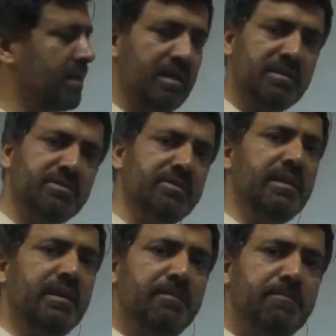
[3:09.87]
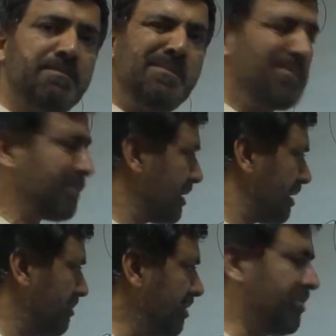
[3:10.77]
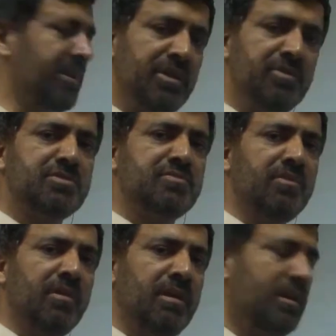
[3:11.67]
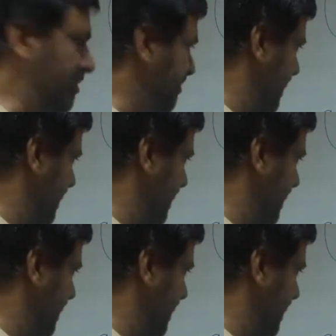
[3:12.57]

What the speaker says: actually be very useful if